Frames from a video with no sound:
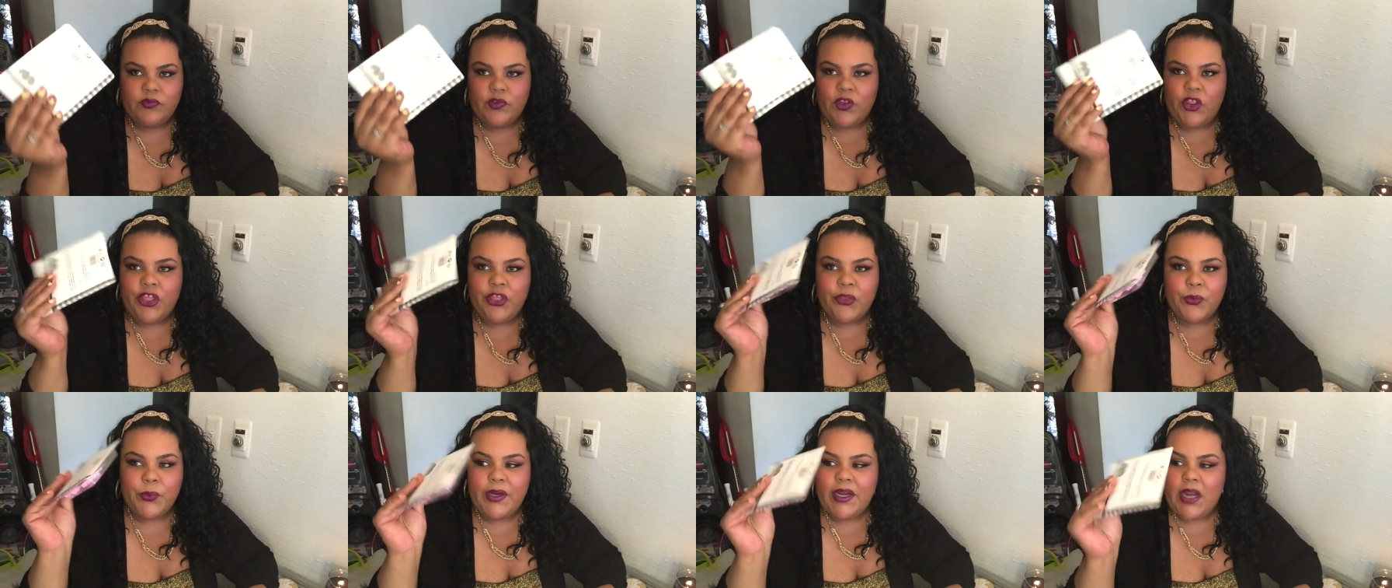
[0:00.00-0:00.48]

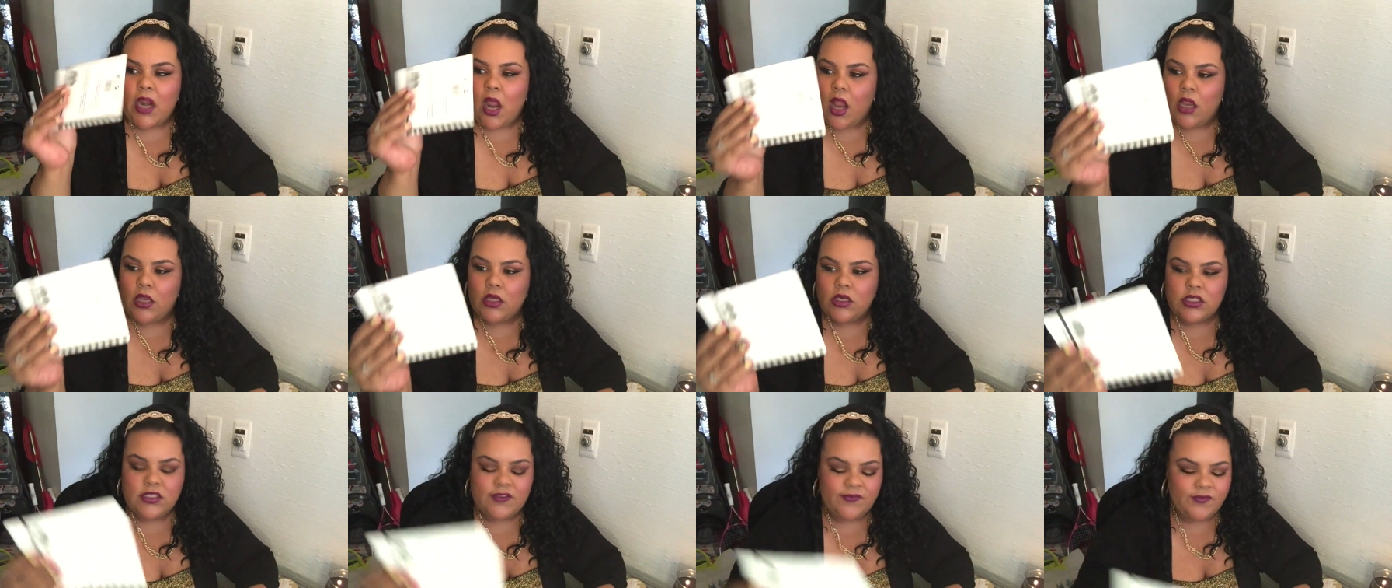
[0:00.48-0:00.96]
three
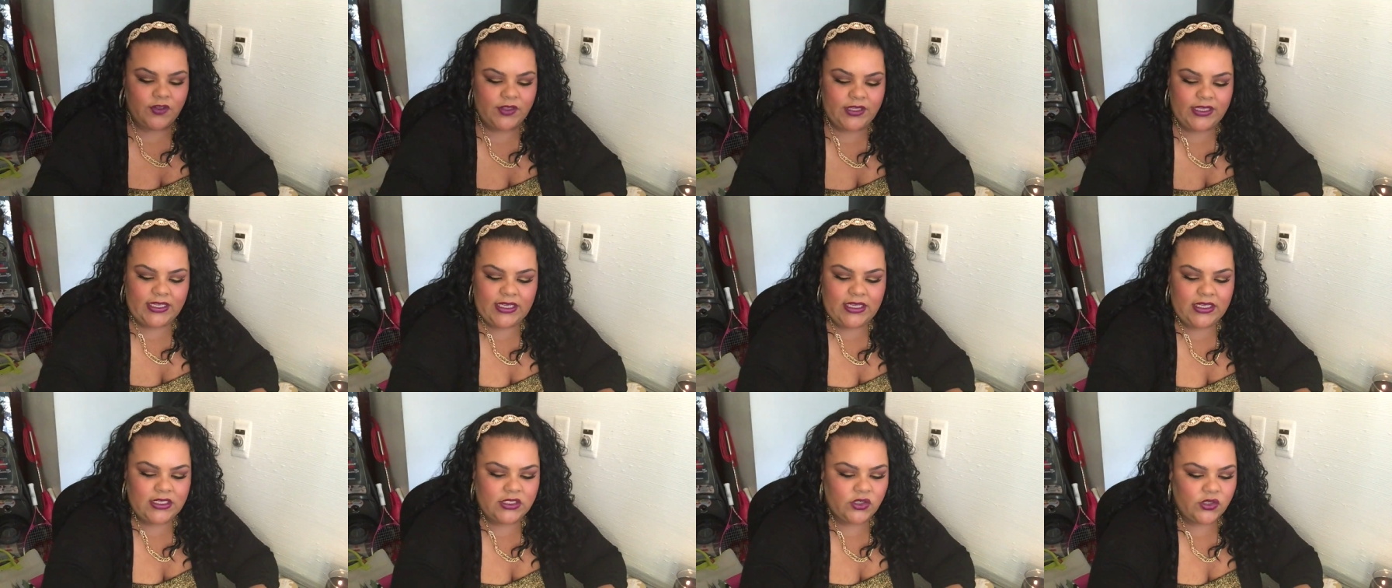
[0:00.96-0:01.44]
dollars for
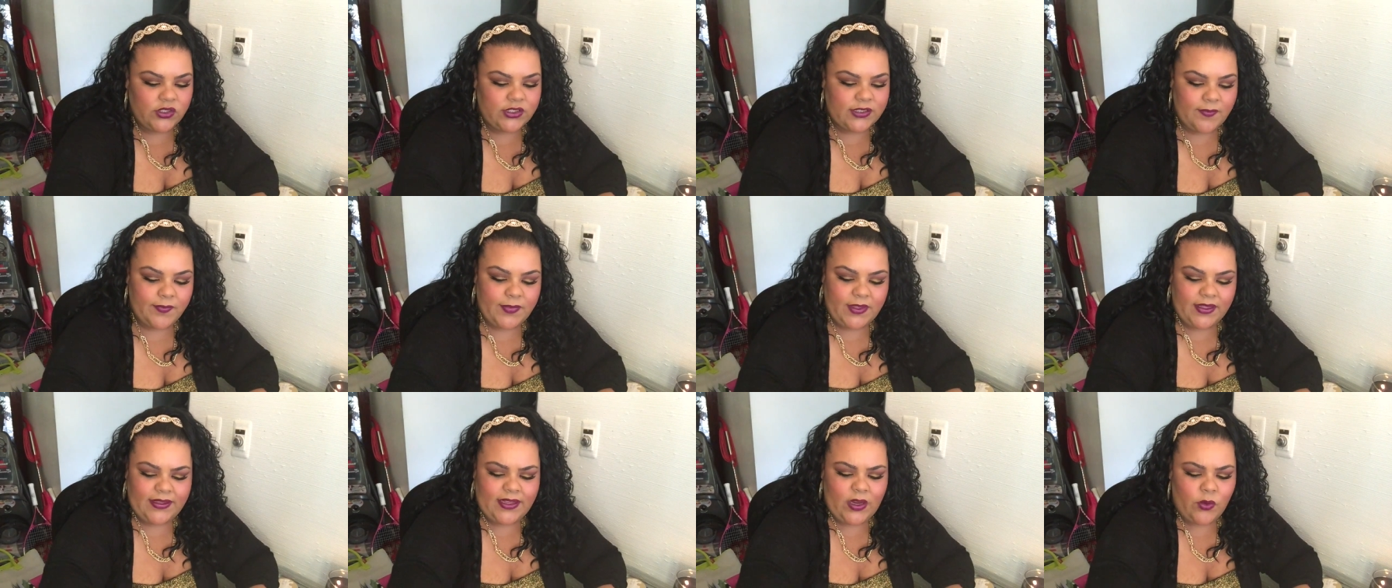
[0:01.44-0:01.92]
these or
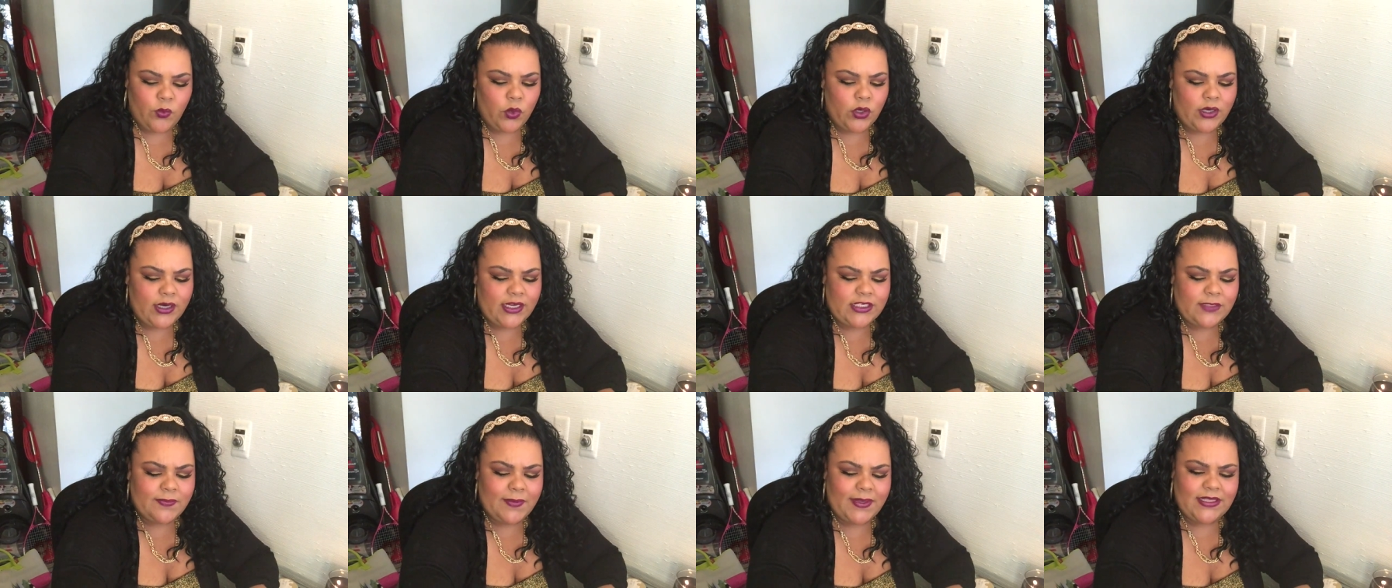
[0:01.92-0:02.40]
something they
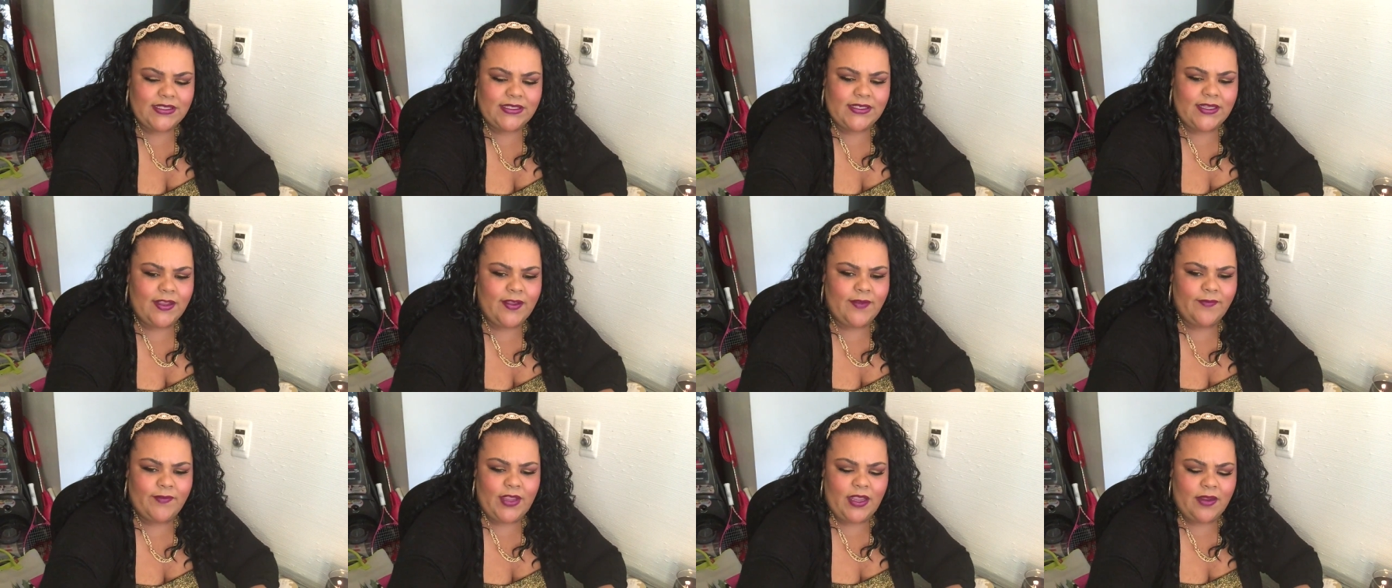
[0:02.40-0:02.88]
weren't
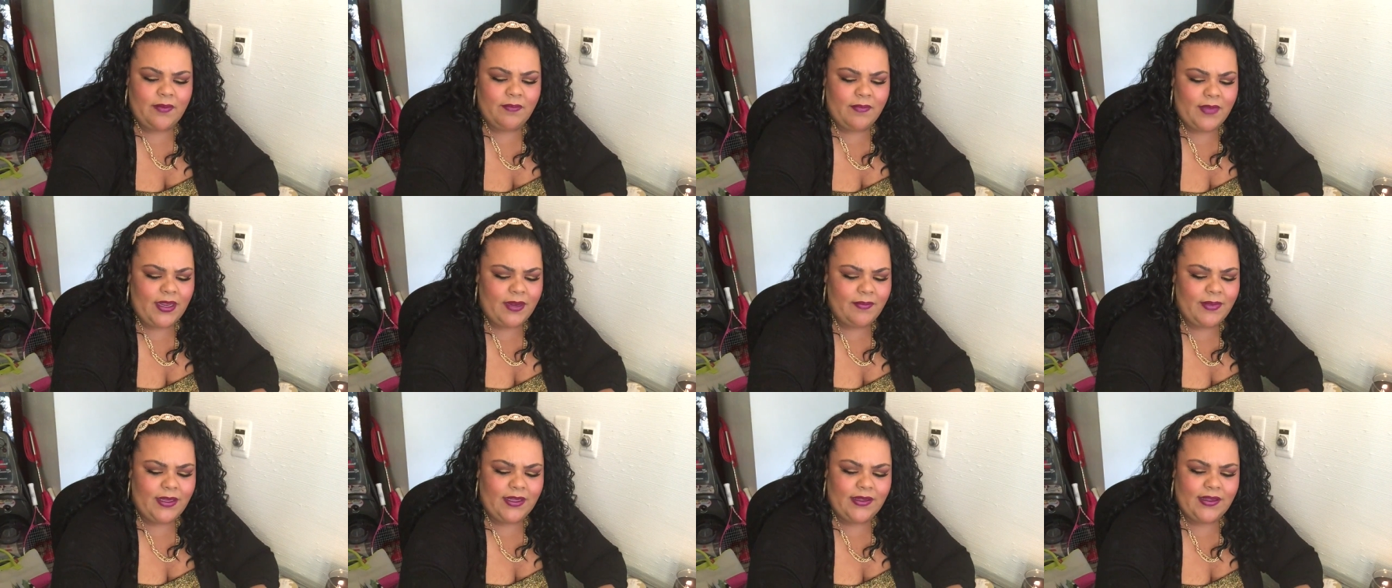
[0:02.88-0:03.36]
expensive and
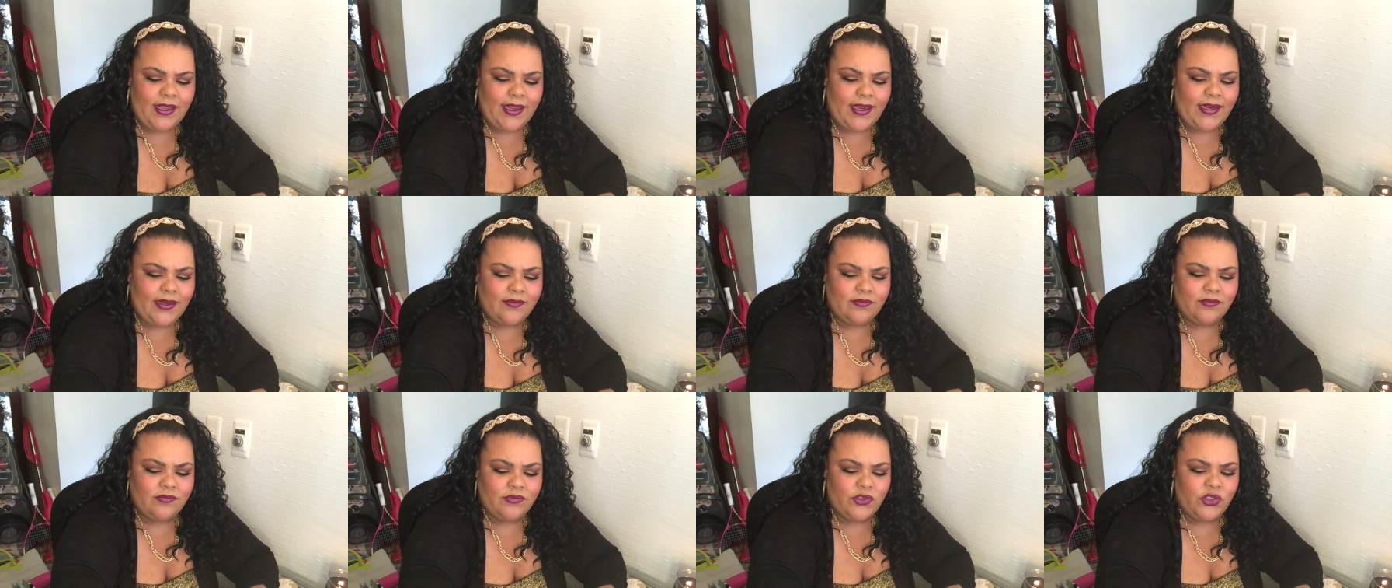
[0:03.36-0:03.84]
maybe
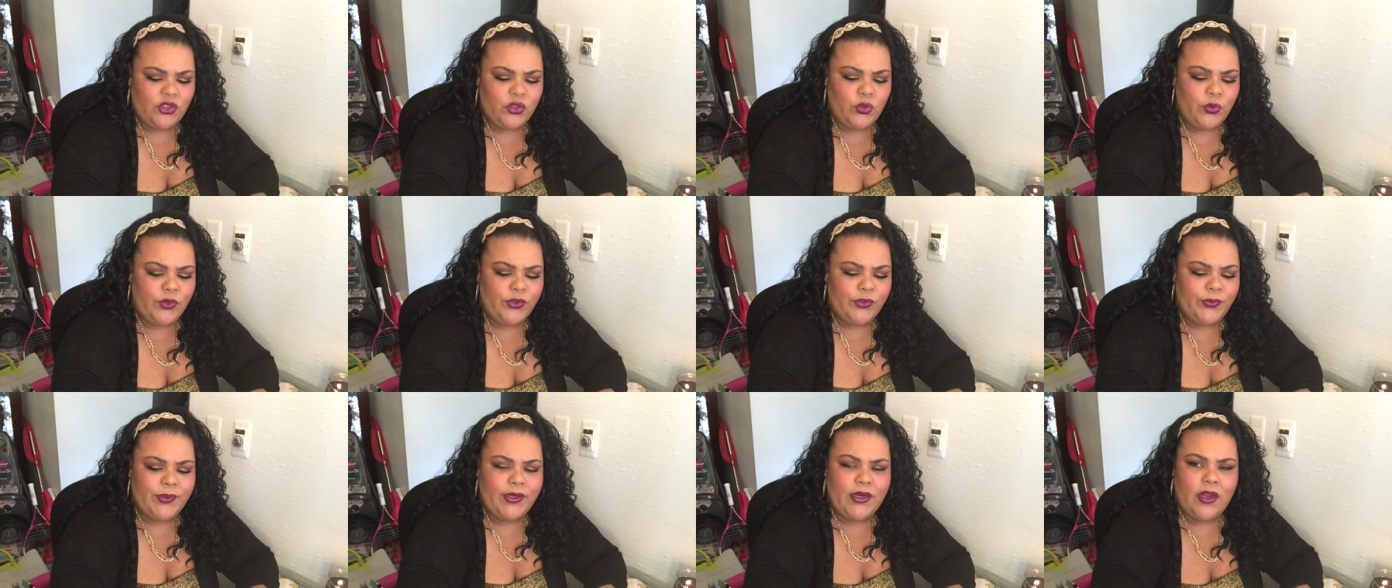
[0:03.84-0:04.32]
like two
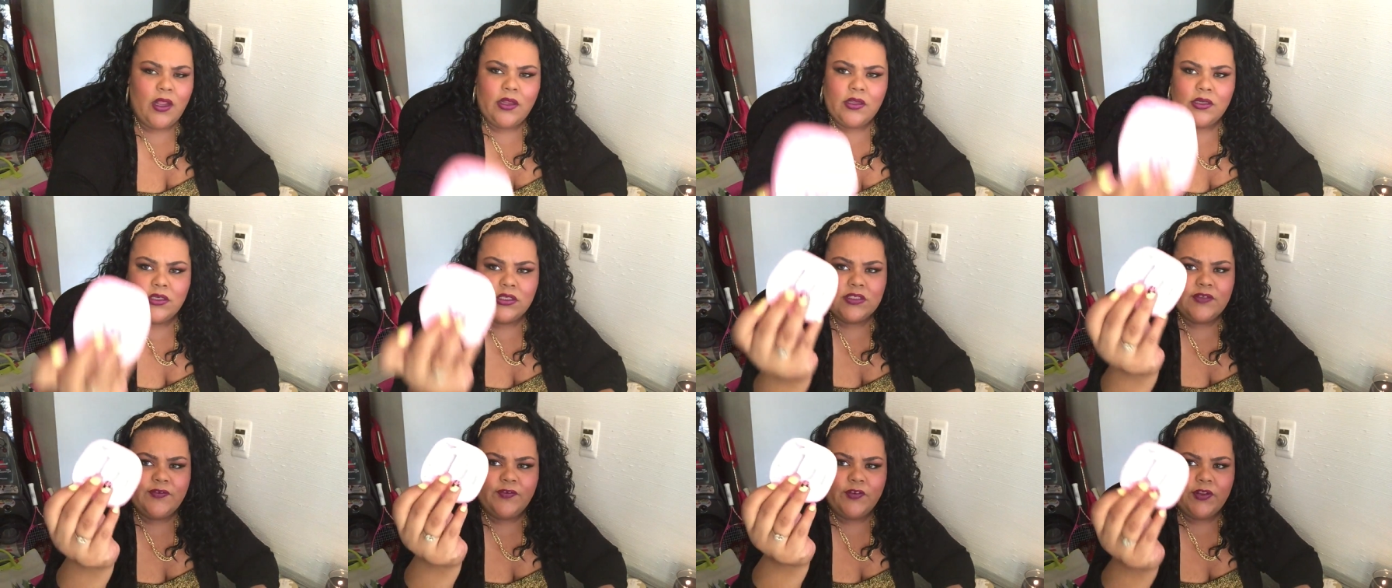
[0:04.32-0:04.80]
or three
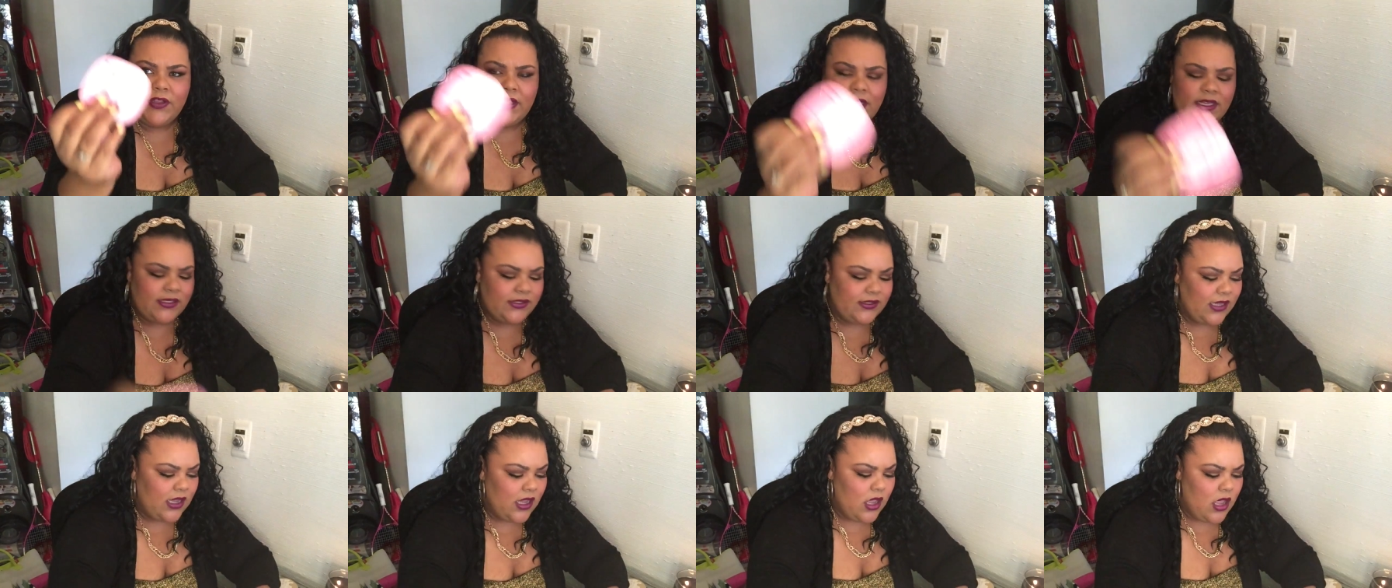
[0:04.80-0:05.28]
dollars for
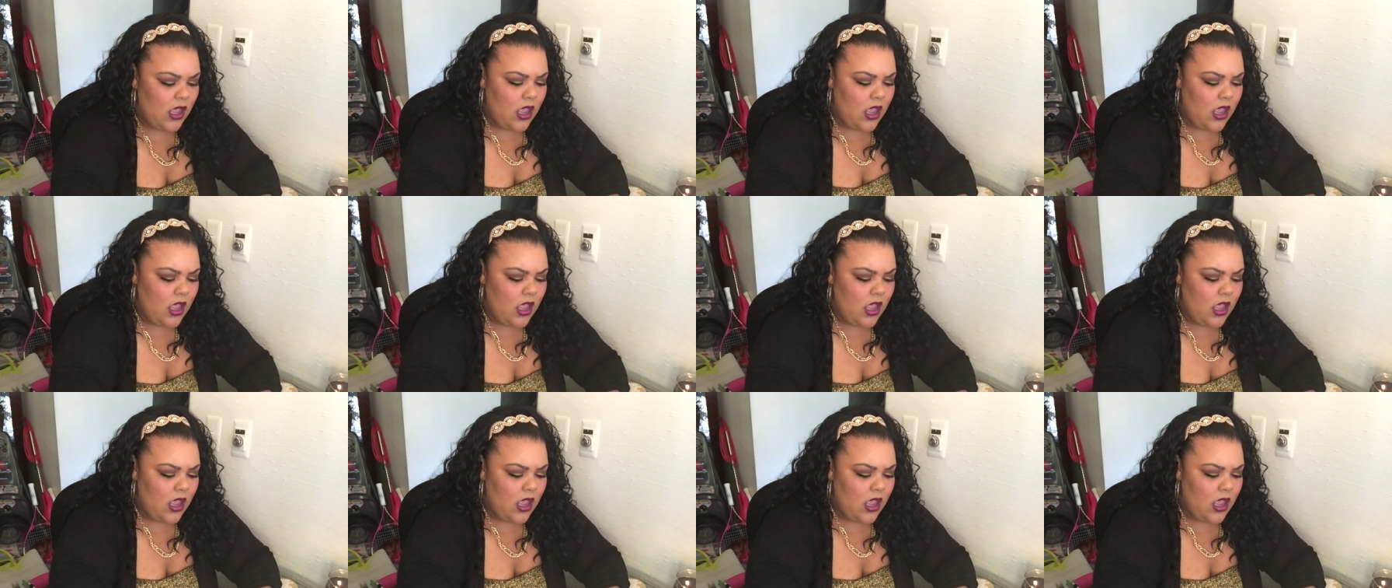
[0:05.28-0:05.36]
this